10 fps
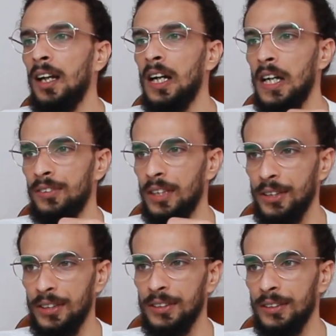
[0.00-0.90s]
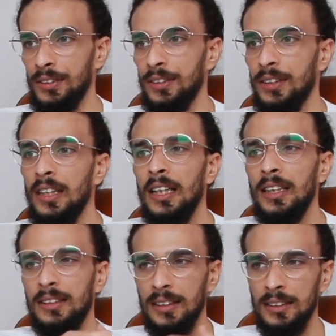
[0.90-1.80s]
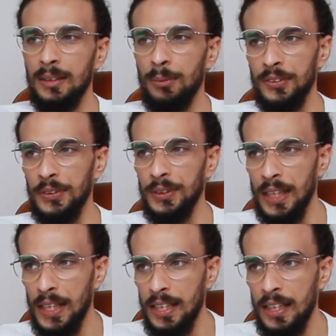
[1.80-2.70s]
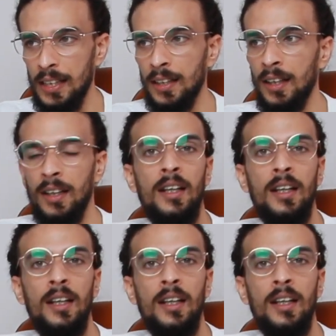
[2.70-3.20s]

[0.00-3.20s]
hierarchical system of society,